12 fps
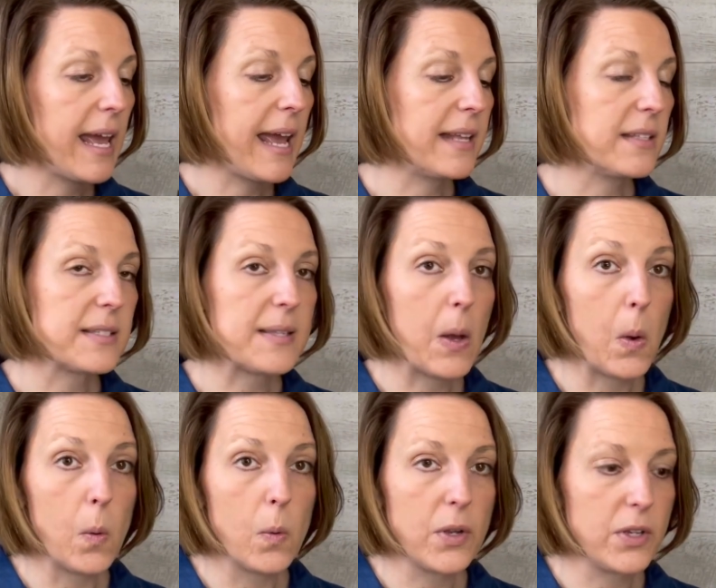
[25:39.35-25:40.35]
And
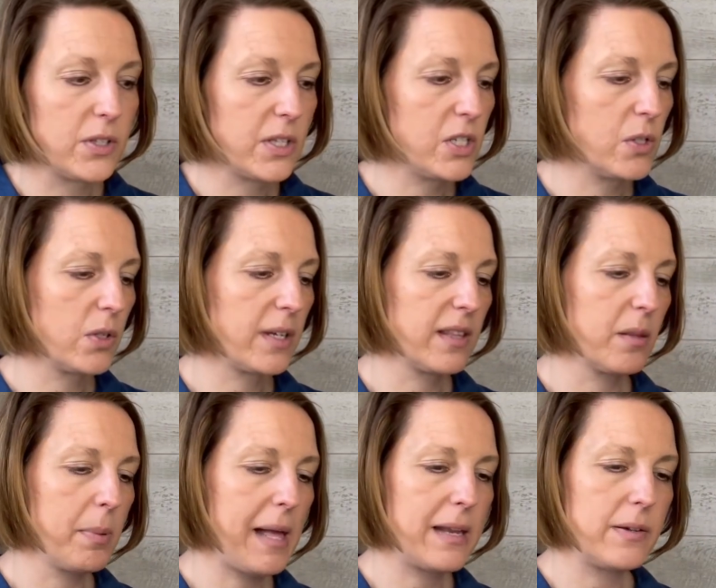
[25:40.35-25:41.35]
so and you look at the
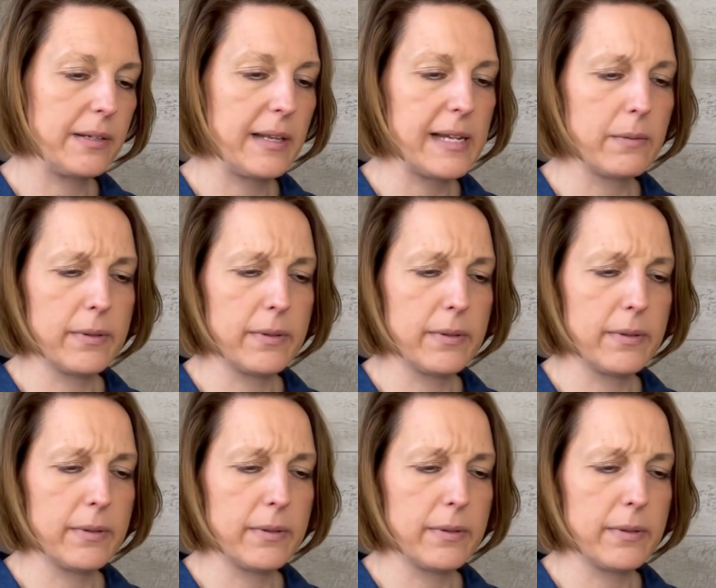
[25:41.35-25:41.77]
bottle and like,